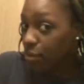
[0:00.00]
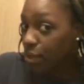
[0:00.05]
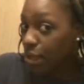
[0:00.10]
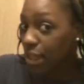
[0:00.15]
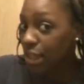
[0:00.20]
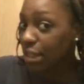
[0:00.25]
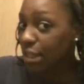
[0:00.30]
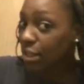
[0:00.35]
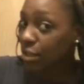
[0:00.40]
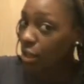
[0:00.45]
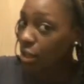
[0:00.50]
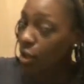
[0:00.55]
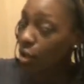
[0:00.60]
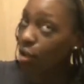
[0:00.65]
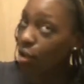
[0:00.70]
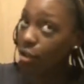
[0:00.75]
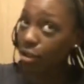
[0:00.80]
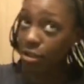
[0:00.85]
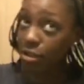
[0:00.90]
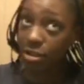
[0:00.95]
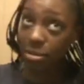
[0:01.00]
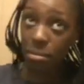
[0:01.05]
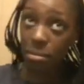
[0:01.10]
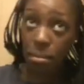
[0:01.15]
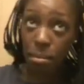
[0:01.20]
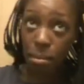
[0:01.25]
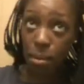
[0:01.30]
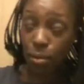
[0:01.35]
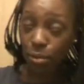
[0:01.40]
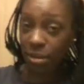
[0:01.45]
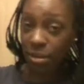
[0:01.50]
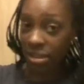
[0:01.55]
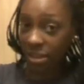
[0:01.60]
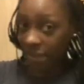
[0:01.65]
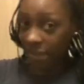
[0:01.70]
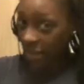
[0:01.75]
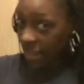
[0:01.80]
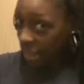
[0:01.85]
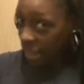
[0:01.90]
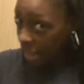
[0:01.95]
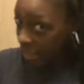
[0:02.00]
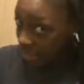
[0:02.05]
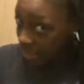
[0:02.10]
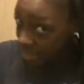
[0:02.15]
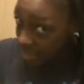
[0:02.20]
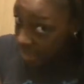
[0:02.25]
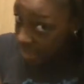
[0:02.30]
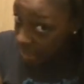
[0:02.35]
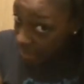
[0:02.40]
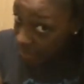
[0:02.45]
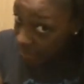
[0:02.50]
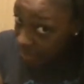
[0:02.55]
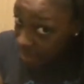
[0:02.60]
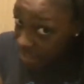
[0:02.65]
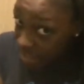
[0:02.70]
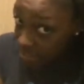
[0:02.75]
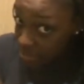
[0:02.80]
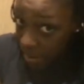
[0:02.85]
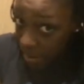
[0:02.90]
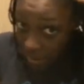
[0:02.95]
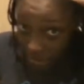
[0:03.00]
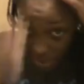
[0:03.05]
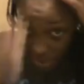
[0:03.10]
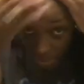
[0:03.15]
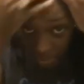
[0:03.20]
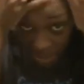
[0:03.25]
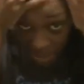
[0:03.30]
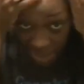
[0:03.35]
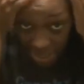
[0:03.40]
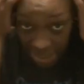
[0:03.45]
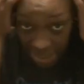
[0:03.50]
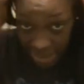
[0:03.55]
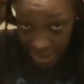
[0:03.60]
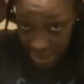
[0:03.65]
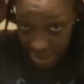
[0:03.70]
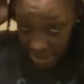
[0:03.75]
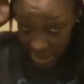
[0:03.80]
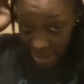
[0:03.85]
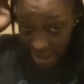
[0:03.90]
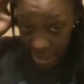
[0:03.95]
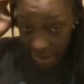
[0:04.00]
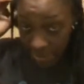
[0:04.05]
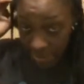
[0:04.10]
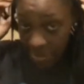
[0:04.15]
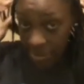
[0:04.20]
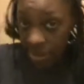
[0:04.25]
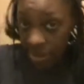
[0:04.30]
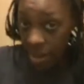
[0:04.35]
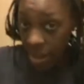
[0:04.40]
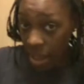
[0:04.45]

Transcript: installed most of it. I just have this part and my edges left.